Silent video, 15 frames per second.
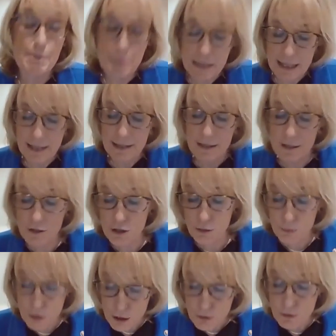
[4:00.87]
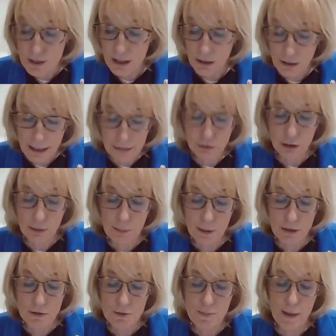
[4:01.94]
and businesses to reduce their electric
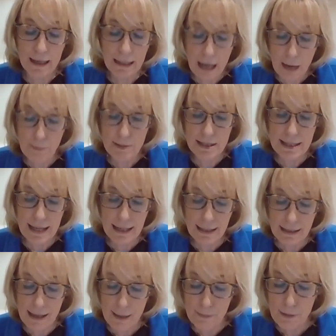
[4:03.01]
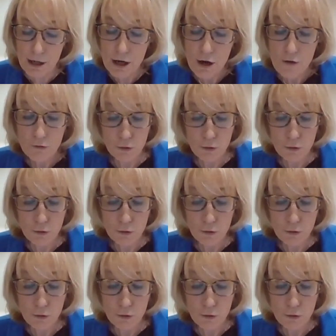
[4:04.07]
bills by compensating them